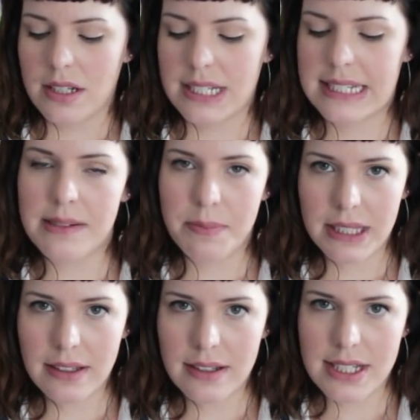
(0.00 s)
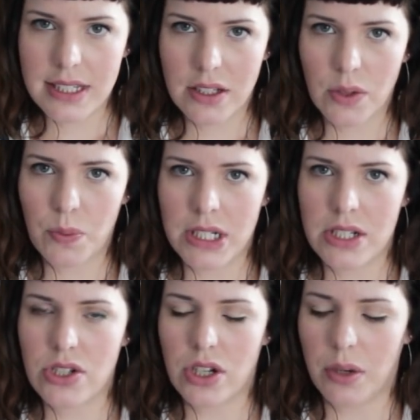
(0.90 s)
stippling is a good one
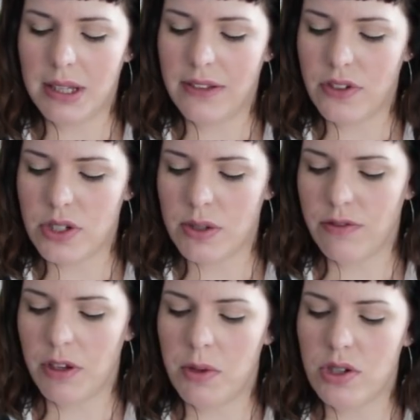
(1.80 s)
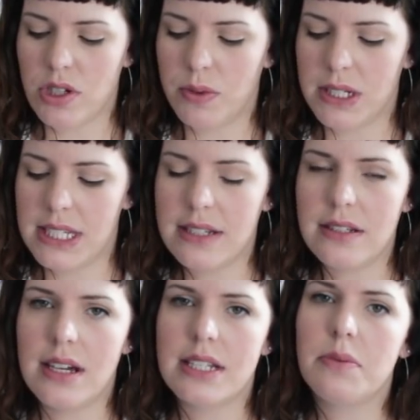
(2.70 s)
to start with if you're doing free motion
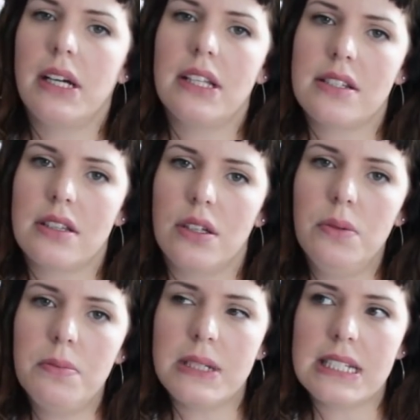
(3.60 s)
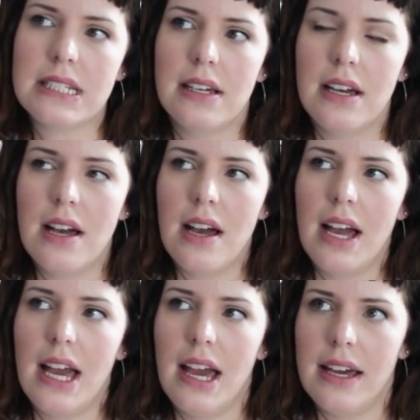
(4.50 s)
quilting, as well as loops,
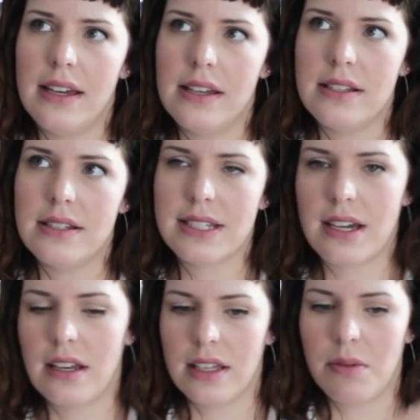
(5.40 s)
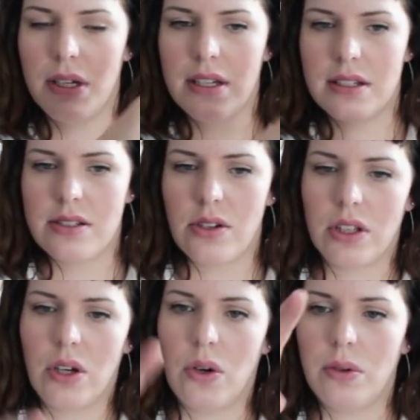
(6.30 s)
and just kind of like where you can sort of
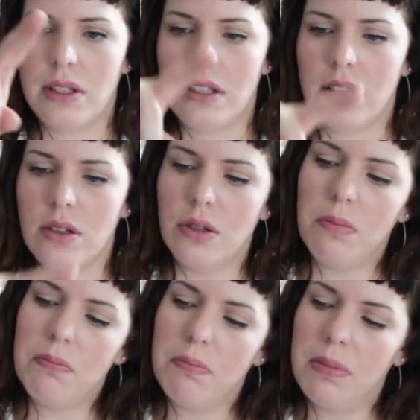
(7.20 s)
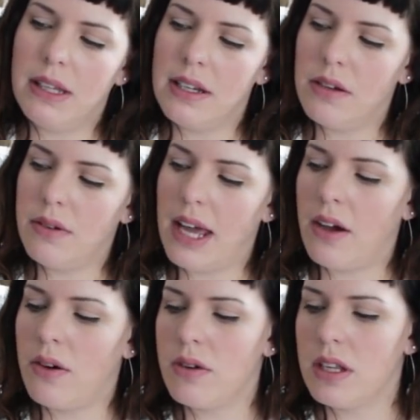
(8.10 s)
go and then you loop and then
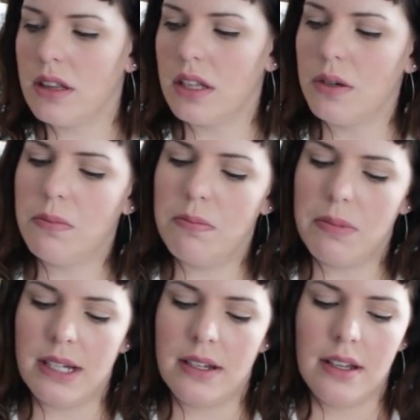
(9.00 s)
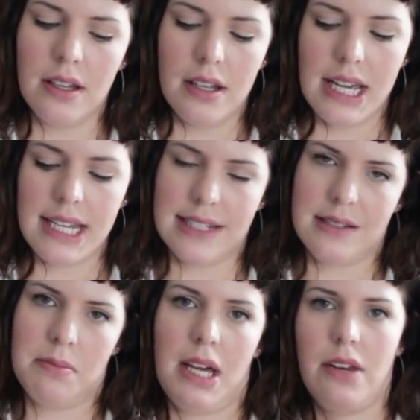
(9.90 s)
down and loop, and it
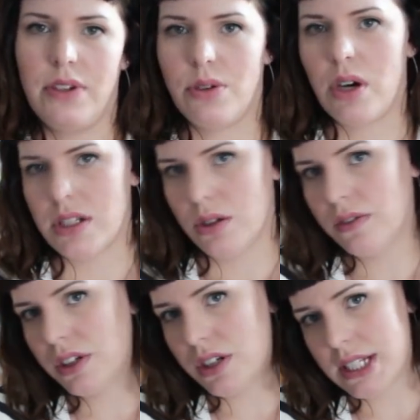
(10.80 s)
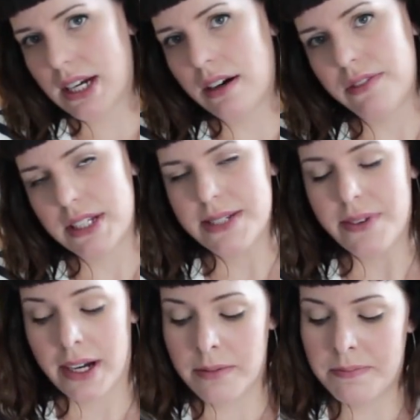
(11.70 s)
doesn't matter if you cross over yourself, it's
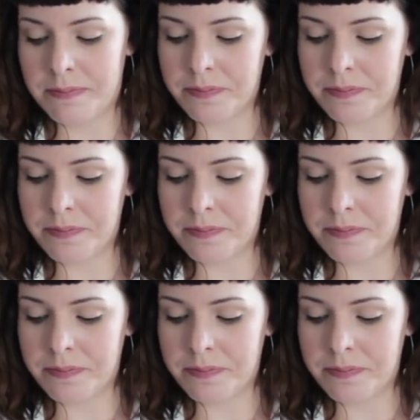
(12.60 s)
fine.